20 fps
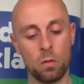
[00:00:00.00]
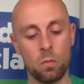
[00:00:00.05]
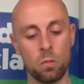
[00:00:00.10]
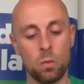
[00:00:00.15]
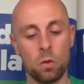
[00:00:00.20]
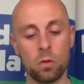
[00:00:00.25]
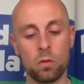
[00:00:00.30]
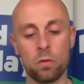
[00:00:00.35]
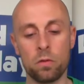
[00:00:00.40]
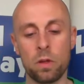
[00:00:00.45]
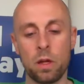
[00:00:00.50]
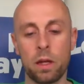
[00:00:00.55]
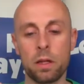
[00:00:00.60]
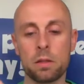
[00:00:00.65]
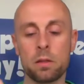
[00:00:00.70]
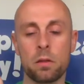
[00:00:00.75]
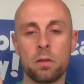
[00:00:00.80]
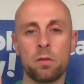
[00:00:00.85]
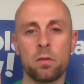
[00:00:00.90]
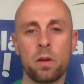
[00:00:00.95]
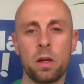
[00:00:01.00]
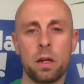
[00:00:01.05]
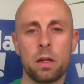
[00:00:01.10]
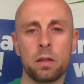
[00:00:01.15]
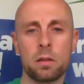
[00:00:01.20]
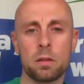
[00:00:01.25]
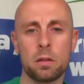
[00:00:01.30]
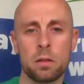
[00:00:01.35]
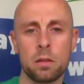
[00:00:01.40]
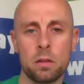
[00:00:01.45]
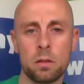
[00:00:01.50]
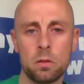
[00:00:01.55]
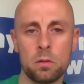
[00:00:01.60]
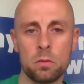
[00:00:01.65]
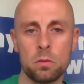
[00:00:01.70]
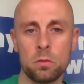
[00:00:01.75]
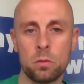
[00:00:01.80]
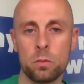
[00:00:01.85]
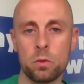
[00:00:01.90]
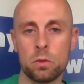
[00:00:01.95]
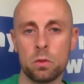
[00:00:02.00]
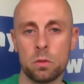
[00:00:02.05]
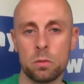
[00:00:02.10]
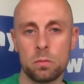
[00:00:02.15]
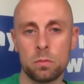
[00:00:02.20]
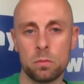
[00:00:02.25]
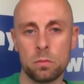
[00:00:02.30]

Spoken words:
more of that effect. Oops.